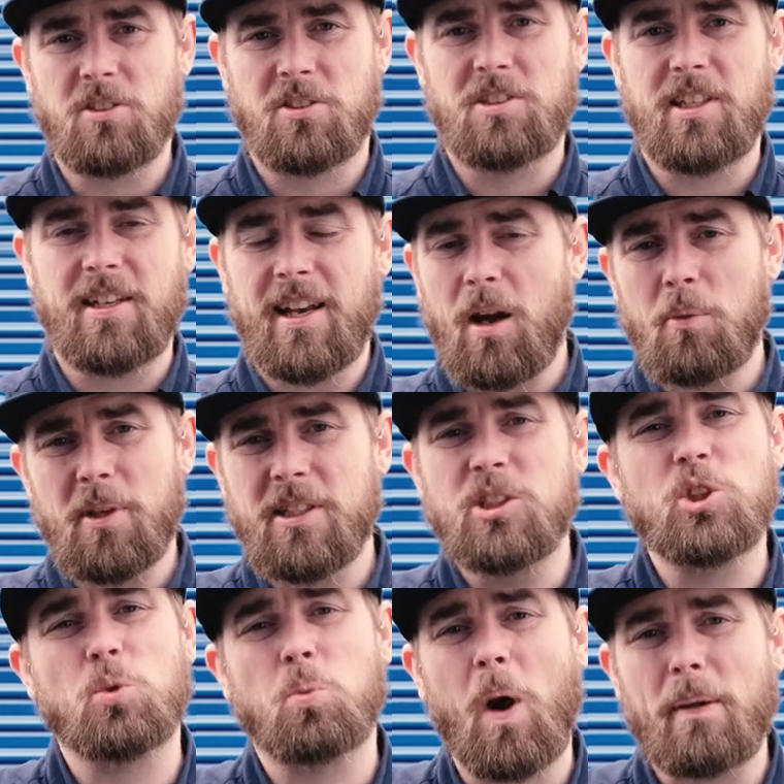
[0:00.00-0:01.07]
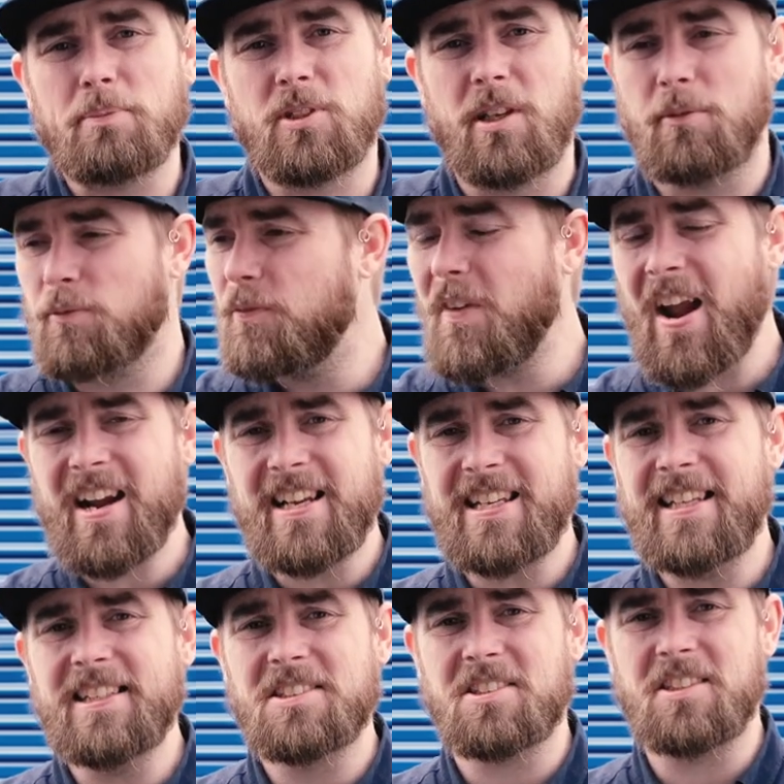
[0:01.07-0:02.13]
on set. Now we can swap stuff very
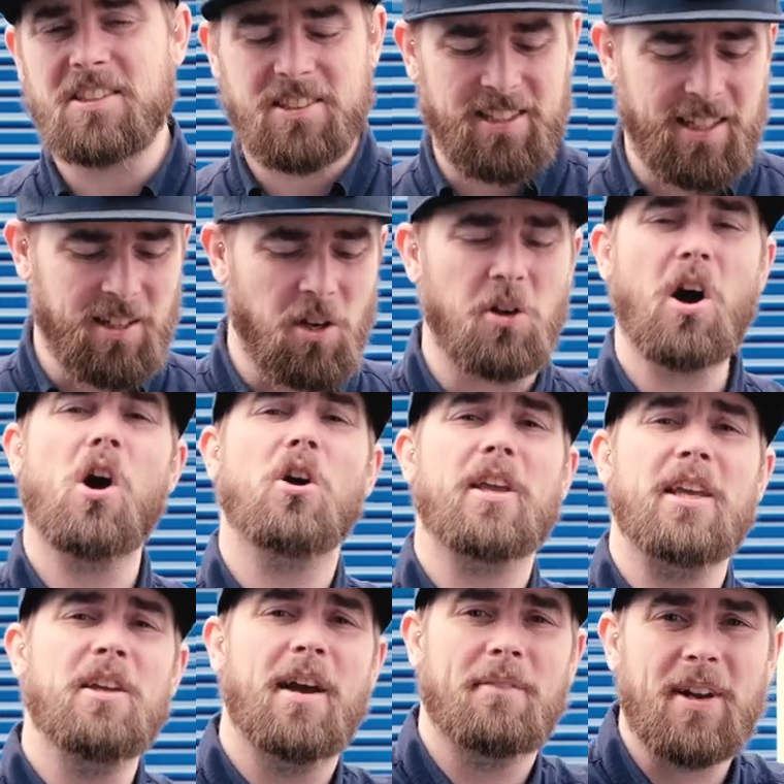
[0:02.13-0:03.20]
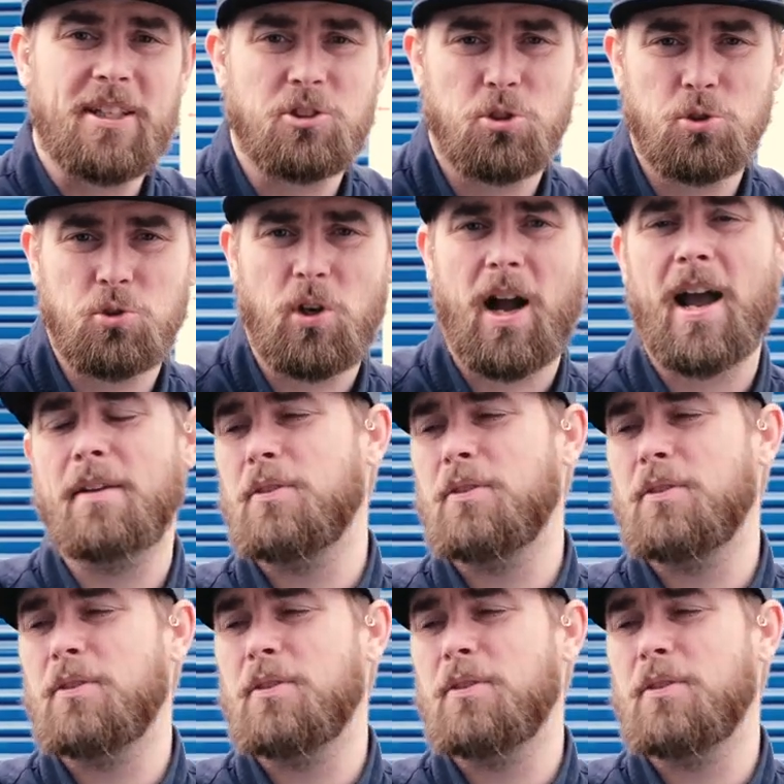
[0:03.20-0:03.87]
easily instead of going, oh, okay, you have an extra drive,